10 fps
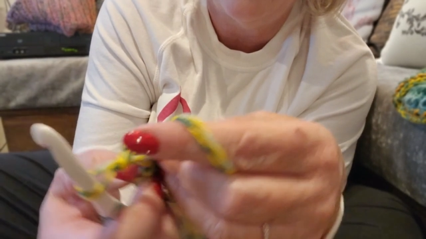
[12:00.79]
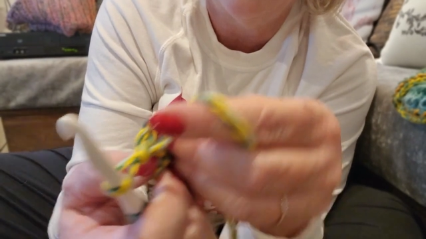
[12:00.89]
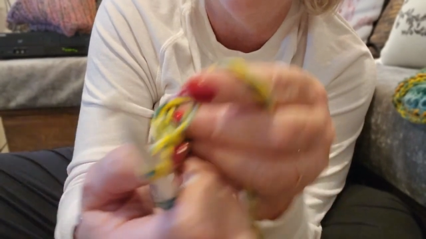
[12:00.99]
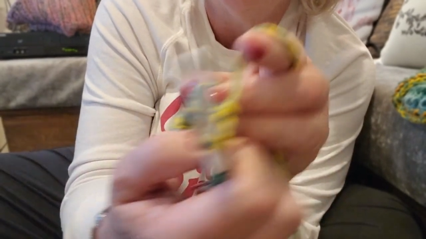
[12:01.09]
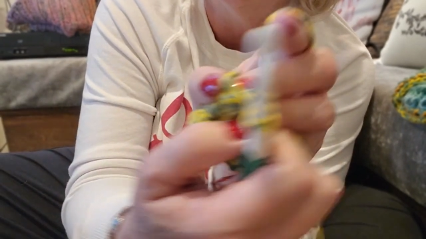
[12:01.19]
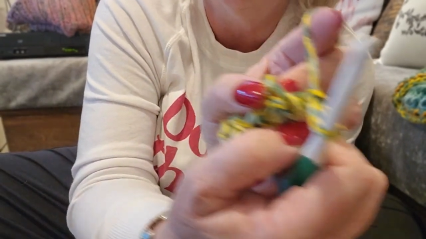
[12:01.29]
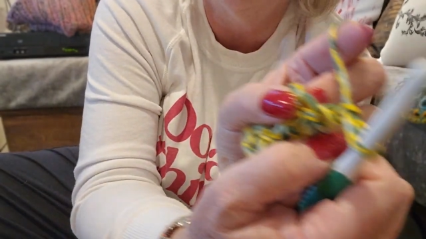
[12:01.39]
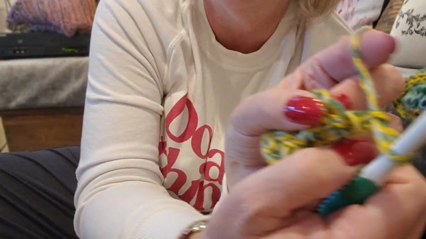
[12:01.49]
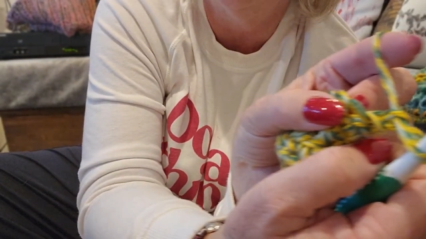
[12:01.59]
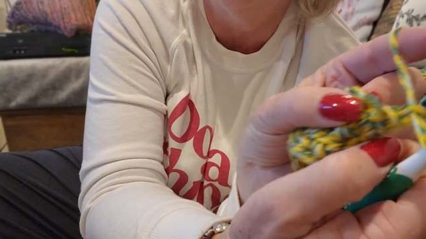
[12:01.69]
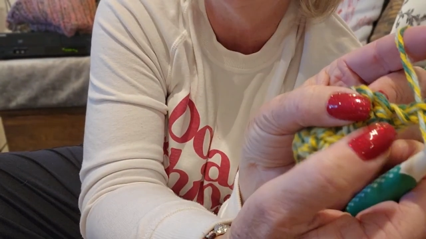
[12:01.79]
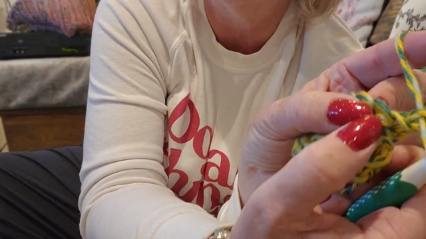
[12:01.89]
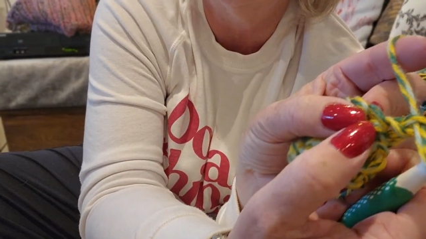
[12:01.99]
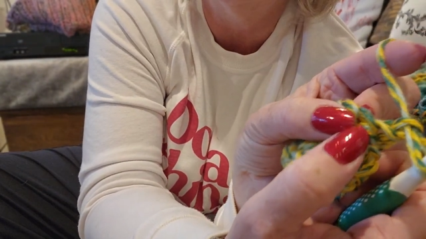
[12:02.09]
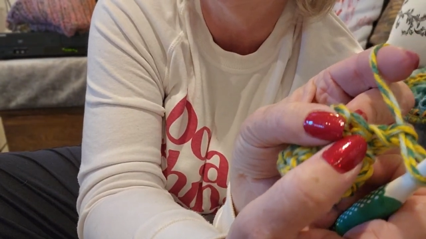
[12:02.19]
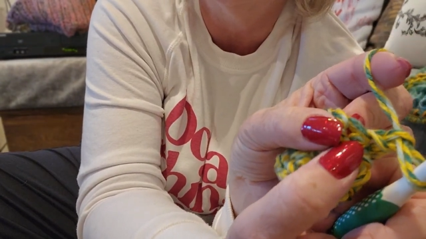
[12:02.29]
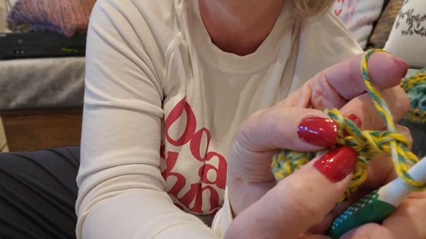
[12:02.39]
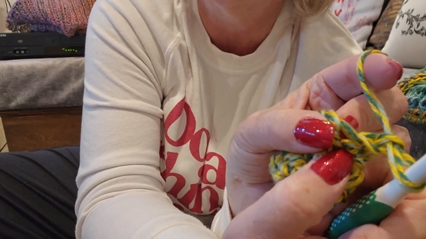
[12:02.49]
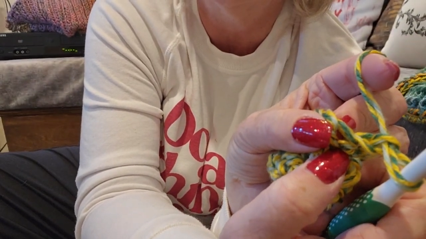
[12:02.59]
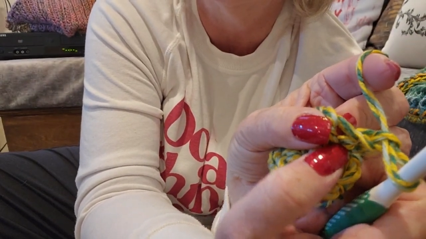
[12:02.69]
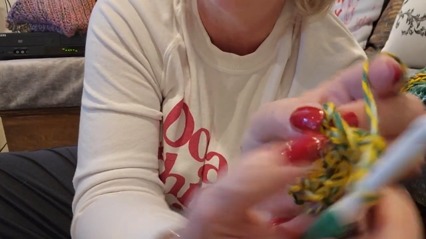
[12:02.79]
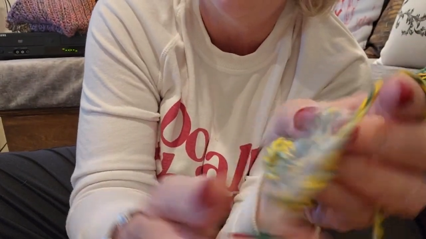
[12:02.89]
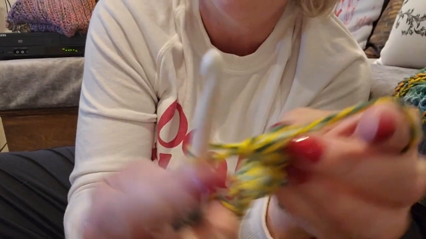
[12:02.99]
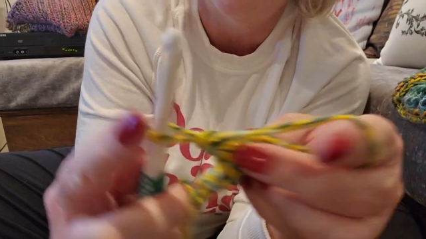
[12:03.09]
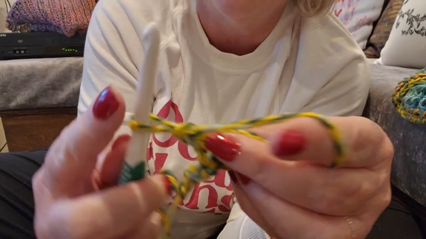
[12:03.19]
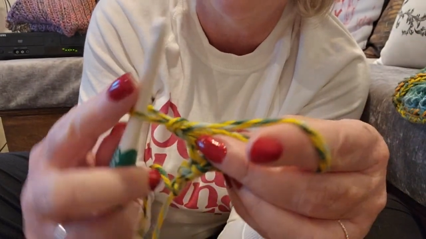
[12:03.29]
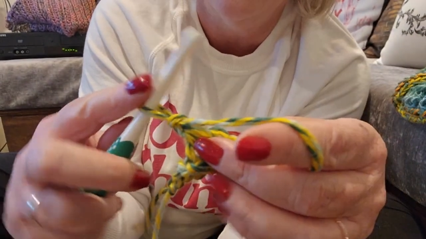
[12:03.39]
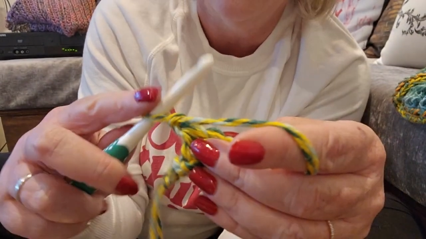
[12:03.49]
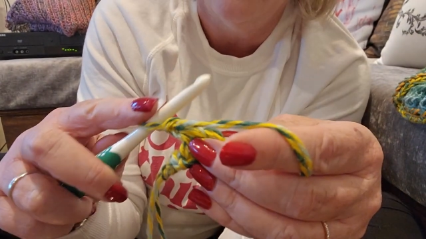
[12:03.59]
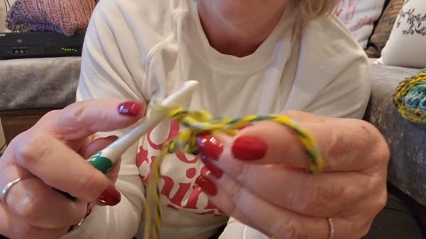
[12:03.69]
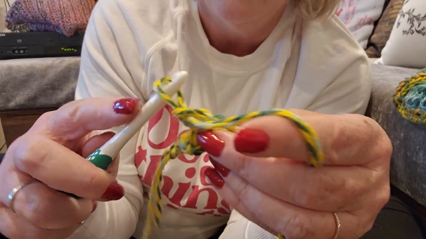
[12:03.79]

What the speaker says: No face is visible, so there are no lips to read.